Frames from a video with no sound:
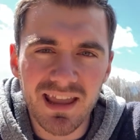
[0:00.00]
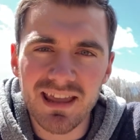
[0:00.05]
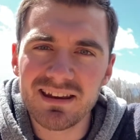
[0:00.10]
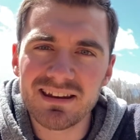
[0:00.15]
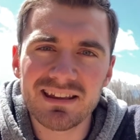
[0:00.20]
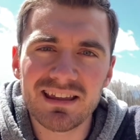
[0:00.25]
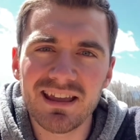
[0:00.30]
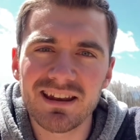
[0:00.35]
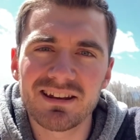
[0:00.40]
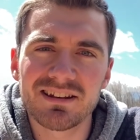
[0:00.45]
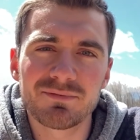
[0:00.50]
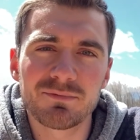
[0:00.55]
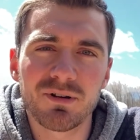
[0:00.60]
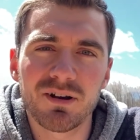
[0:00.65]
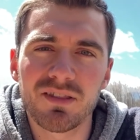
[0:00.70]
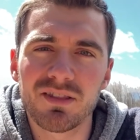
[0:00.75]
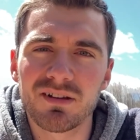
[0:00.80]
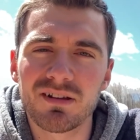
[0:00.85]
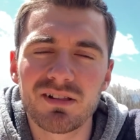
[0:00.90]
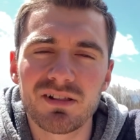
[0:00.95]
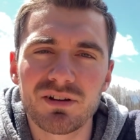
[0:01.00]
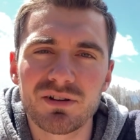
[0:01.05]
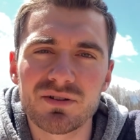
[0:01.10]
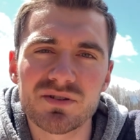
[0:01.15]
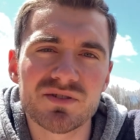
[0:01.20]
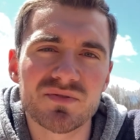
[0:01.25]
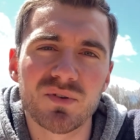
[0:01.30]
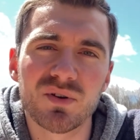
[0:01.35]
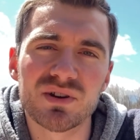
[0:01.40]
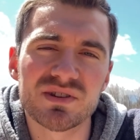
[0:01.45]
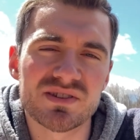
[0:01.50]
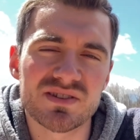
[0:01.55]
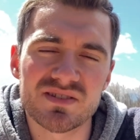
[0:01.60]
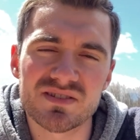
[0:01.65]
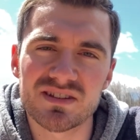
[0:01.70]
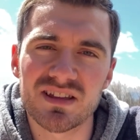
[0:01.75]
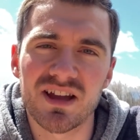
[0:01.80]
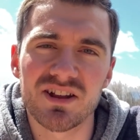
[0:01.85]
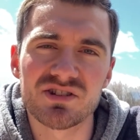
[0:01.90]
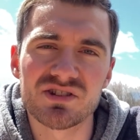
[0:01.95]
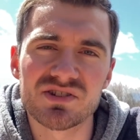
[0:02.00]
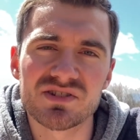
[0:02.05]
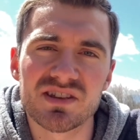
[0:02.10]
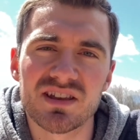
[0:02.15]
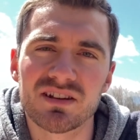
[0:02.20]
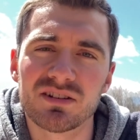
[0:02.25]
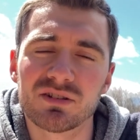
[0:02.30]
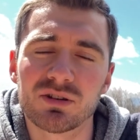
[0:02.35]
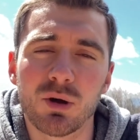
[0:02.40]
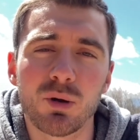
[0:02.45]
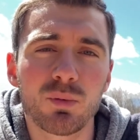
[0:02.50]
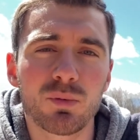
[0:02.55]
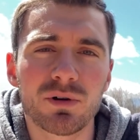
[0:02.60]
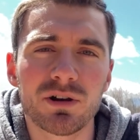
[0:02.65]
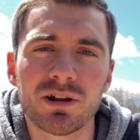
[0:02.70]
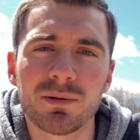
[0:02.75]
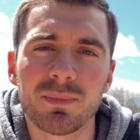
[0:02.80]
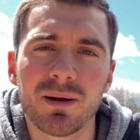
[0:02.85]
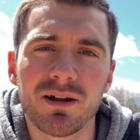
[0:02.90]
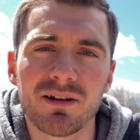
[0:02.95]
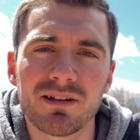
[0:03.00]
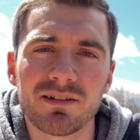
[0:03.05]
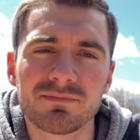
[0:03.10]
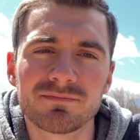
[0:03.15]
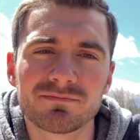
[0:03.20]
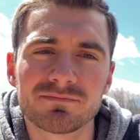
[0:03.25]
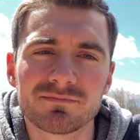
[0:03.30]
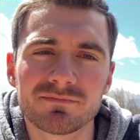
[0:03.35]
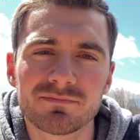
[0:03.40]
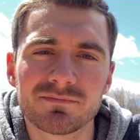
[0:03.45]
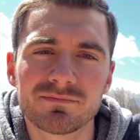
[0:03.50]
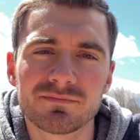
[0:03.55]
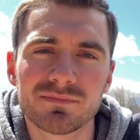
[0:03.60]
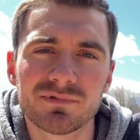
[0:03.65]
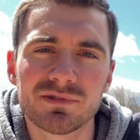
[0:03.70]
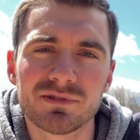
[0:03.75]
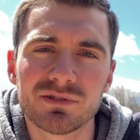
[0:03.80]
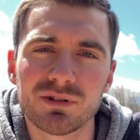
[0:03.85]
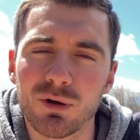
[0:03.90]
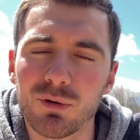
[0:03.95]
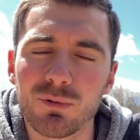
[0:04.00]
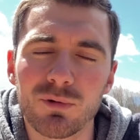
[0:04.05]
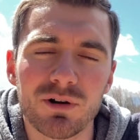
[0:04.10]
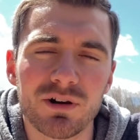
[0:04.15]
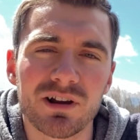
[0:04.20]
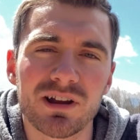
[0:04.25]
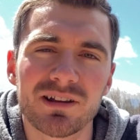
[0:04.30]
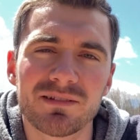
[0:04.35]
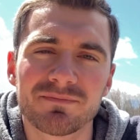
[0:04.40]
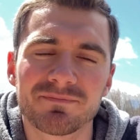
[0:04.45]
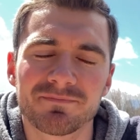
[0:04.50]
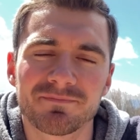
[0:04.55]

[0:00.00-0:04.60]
And again, in one of the clearest voices, God just said, don't worry about it. Don't worry.